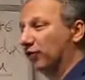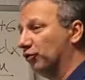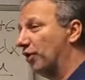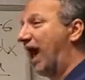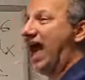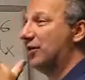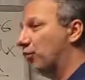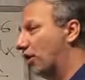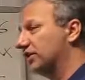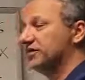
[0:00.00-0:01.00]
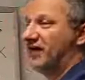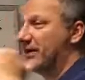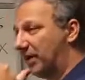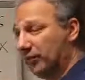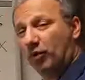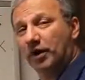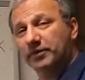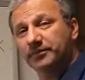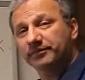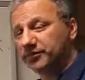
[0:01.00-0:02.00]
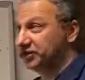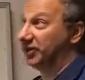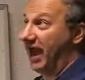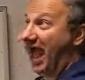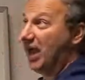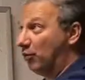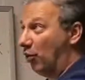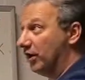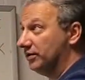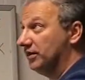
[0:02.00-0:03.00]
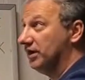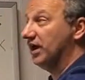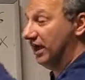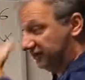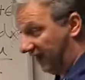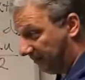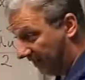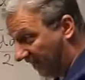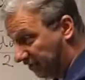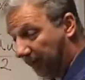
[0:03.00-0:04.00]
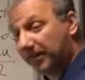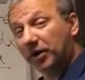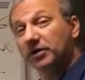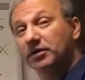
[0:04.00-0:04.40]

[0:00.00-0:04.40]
rule, add 1, divide by 1. Sorry, add 1 and divide by that number.